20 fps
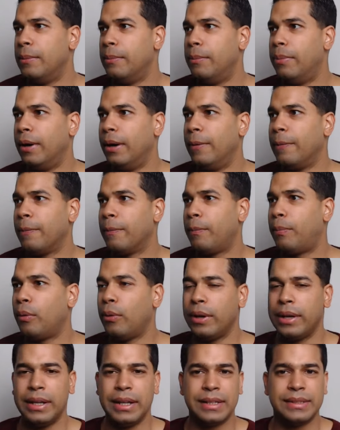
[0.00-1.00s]
But
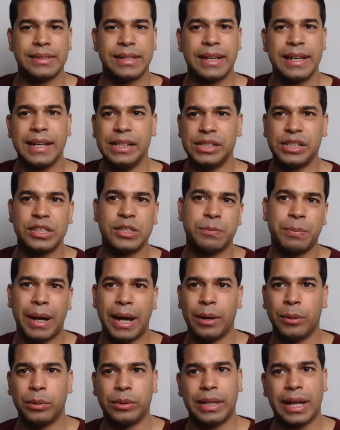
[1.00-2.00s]
point is, he just
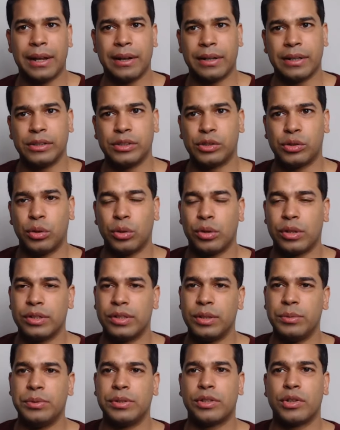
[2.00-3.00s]
spiraled out of control
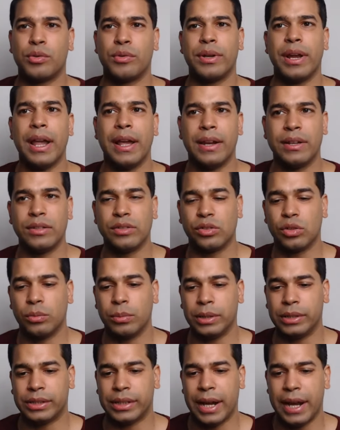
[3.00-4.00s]
because he was creating so
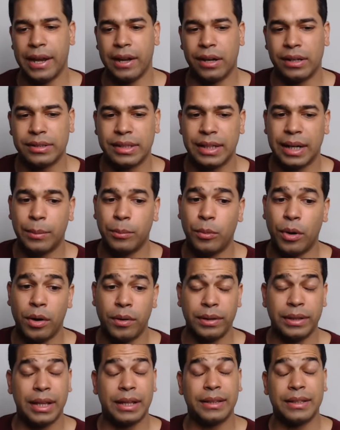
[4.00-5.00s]
much chaos. And I'm
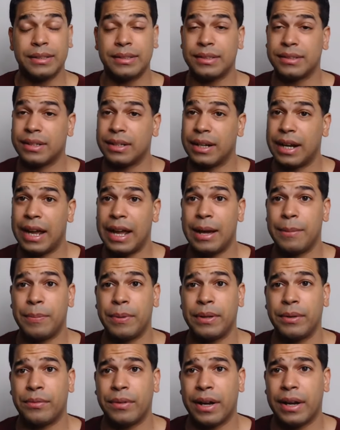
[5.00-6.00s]
worried that this is gonna
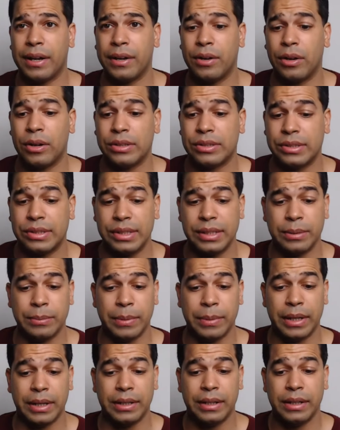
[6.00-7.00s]
happen to Ryan Garcia,
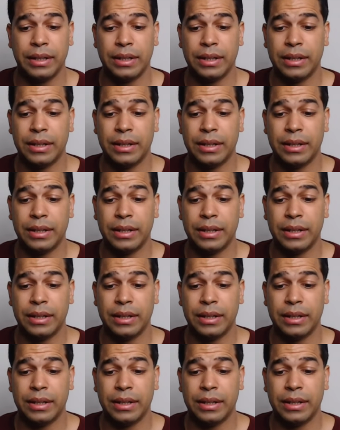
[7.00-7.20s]
man.